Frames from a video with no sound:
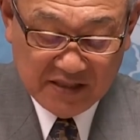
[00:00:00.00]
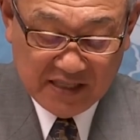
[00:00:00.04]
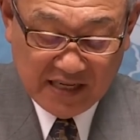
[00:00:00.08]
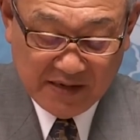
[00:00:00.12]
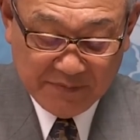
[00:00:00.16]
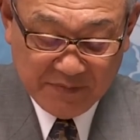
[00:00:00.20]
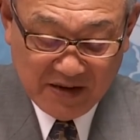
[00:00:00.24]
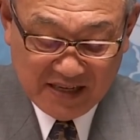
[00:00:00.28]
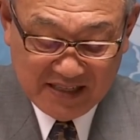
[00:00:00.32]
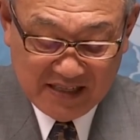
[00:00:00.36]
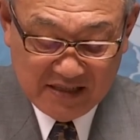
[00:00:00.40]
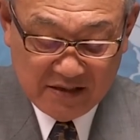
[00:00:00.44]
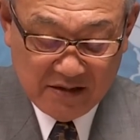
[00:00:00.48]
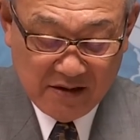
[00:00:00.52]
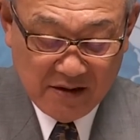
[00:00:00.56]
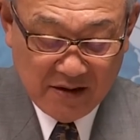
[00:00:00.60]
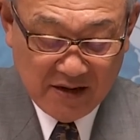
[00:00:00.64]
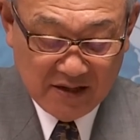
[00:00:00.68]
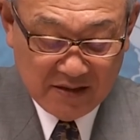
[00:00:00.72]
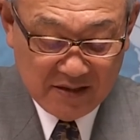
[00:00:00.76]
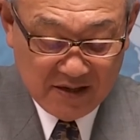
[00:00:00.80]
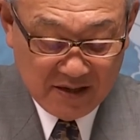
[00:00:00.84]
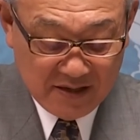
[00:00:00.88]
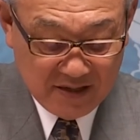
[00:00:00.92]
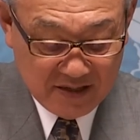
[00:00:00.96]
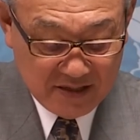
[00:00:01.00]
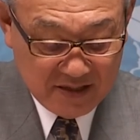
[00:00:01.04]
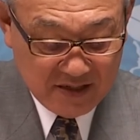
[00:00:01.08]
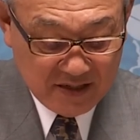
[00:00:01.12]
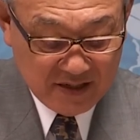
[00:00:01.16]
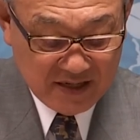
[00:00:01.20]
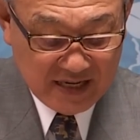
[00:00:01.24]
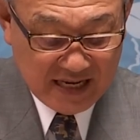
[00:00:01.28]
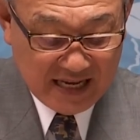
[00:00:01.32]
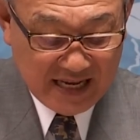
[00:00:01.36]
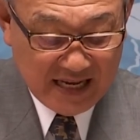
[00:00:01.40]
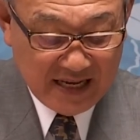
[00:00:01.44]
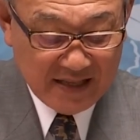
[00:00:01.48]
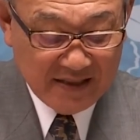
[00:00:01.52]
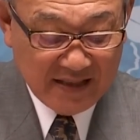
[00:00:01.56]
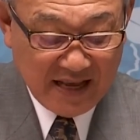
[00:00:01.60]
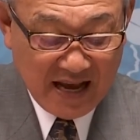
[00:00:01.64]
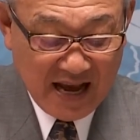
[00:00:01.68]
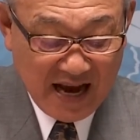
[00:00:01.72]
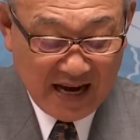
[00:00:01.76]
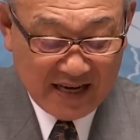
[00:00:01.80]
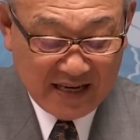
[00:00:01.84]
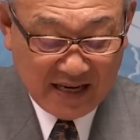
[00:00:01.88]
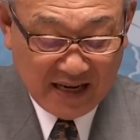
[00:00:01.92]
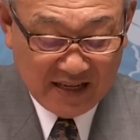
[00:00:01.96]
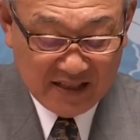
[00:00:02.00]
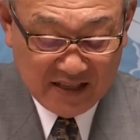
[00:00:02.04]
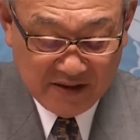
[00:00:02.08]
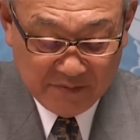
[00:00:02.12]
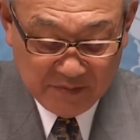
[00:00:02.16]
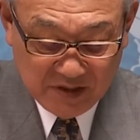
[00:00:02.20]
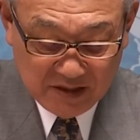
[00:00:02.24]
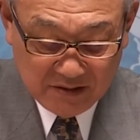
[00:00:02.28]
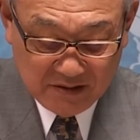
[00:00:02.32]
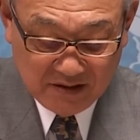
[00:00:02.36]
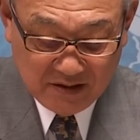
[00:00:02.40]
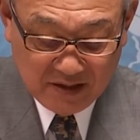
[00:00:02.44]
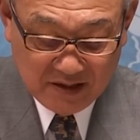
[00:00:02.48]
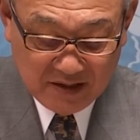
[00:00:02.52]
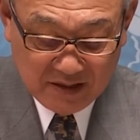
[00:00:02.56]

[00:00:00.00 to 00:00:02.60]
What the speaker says: Japanese literature and academic